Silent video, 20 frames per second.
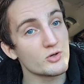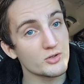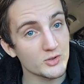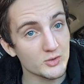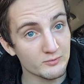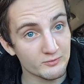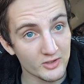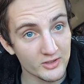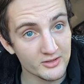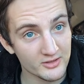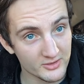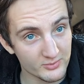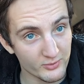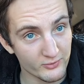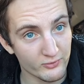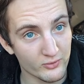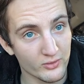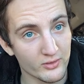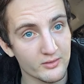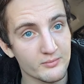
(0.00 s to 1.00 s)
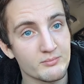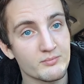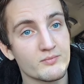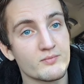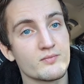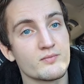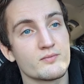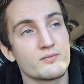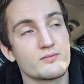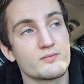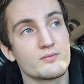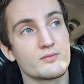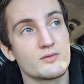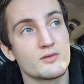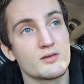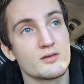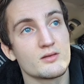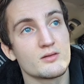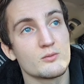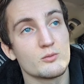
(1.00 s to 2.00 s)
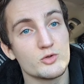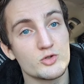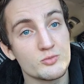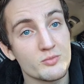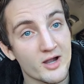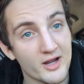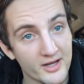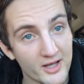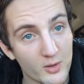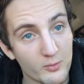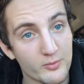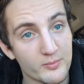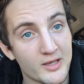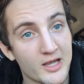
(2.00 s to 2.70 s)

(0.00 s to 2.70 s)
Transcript: you've done this before. Would you mind helping me